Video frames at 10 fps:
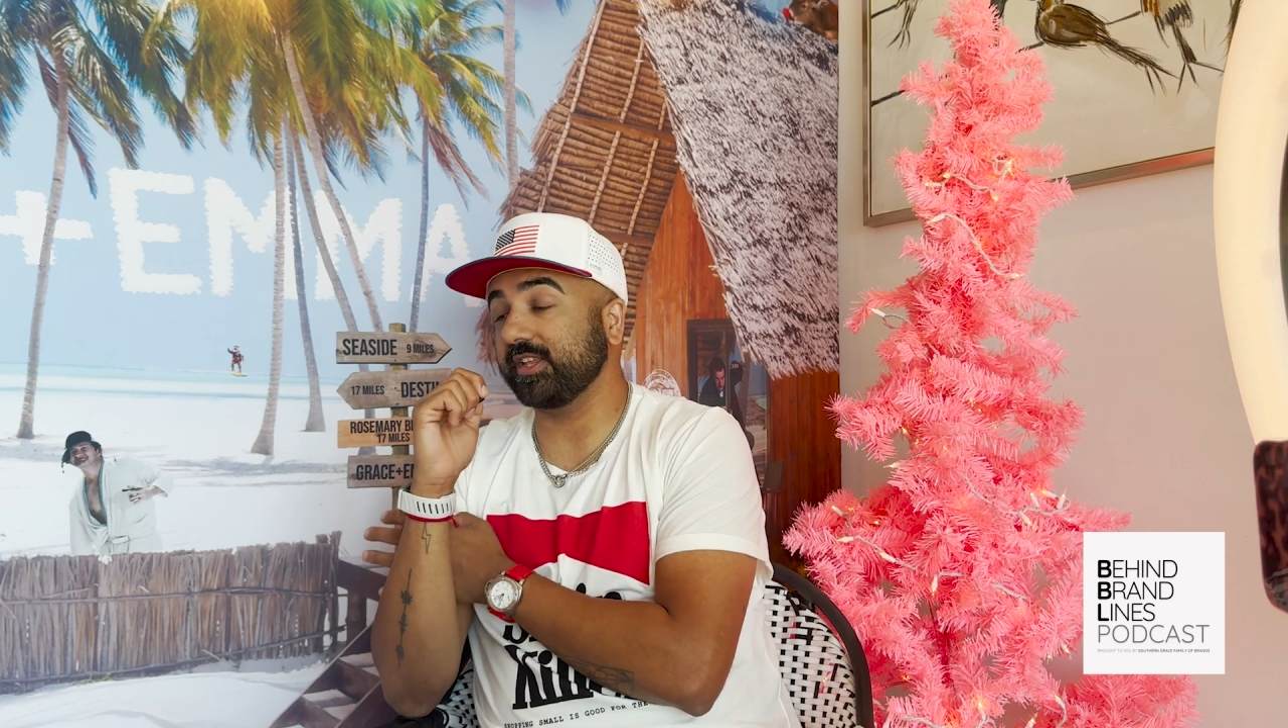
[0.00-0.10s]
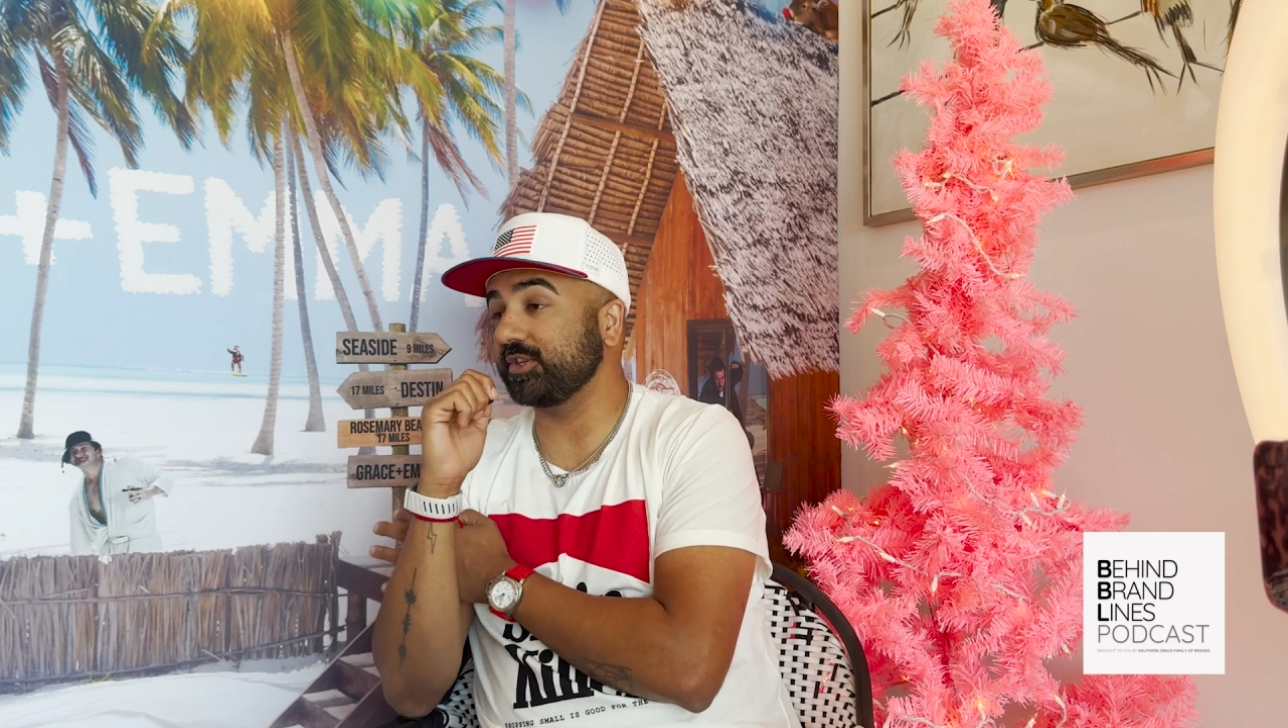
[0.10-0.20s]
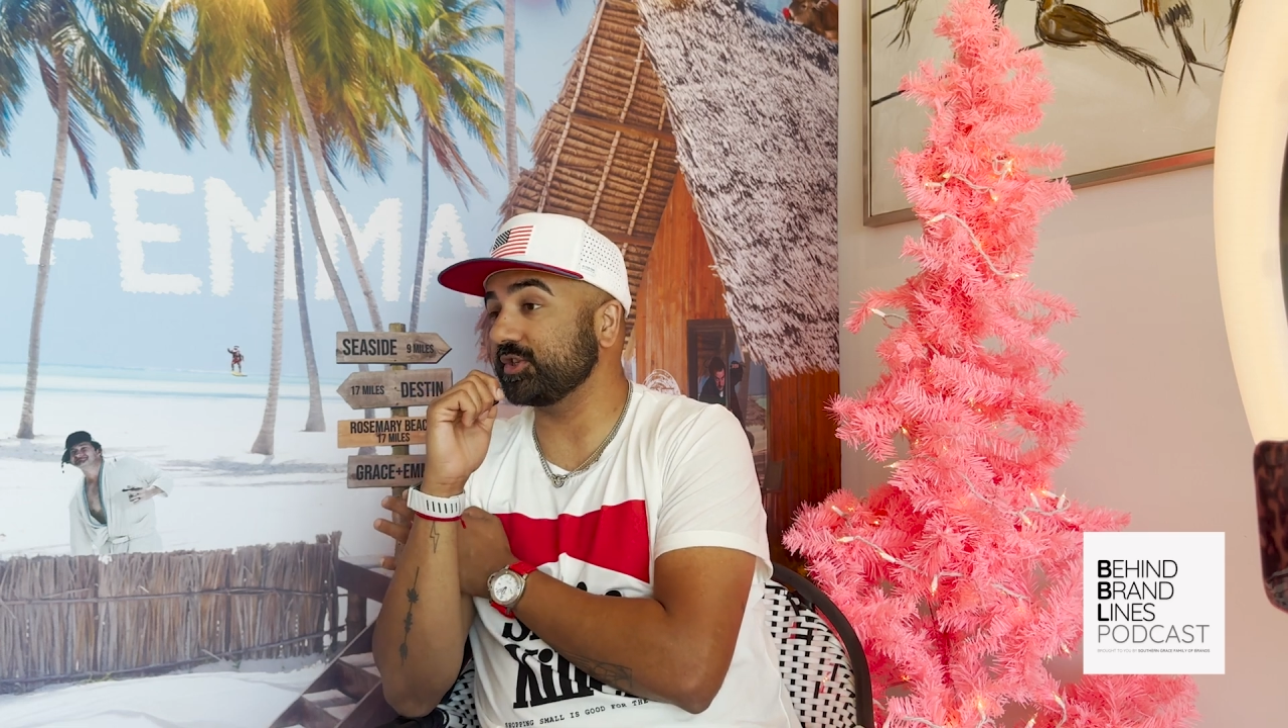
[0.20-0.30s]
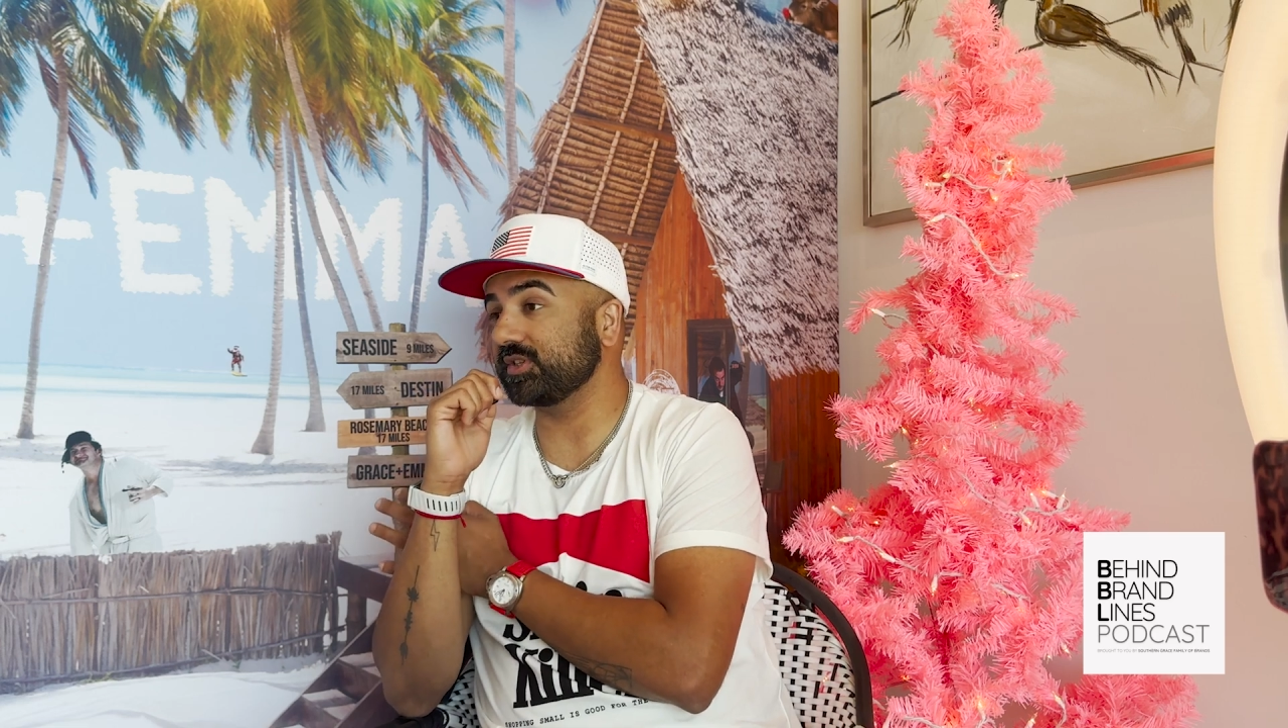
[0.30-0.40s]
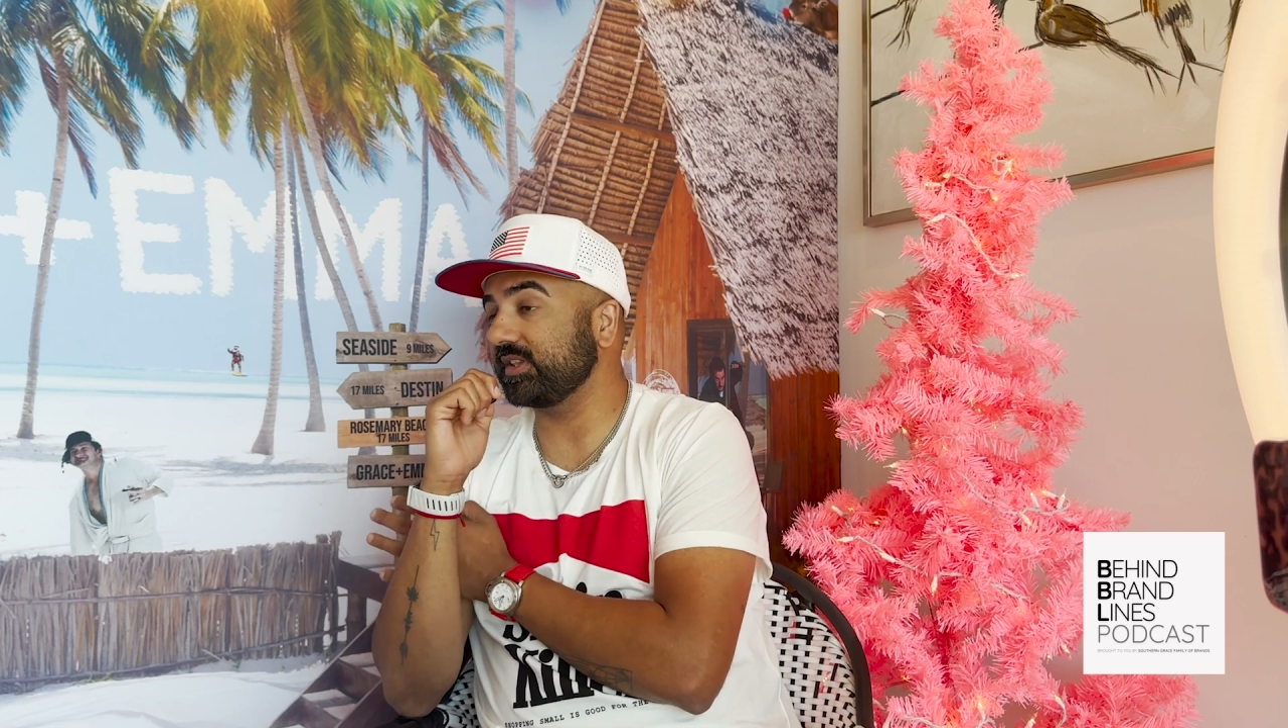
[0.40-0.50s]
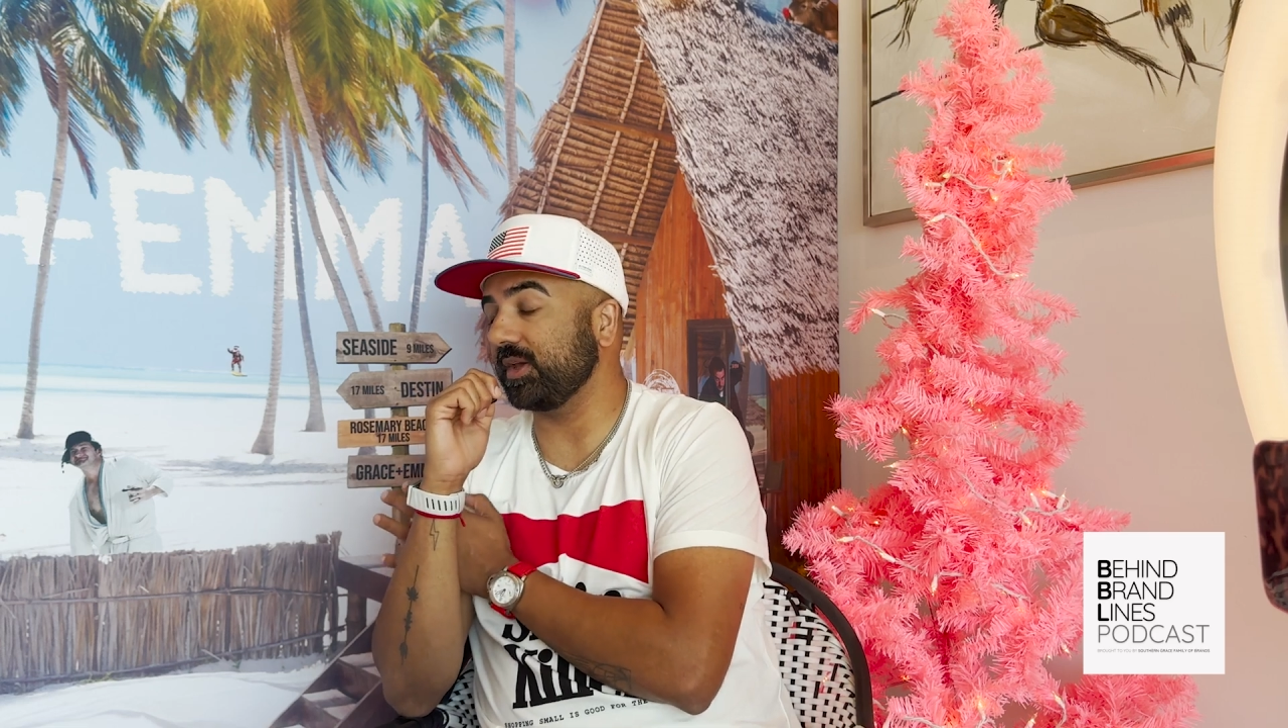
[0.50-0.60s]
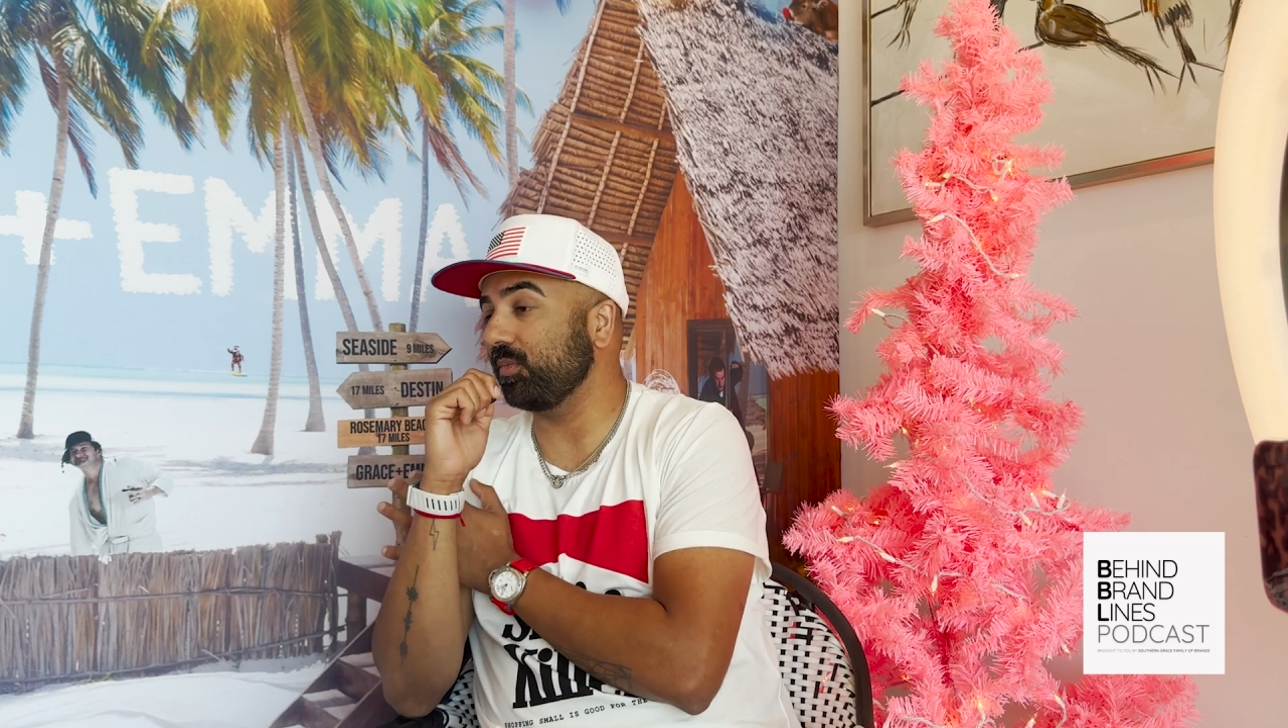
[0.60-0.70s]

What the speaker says: They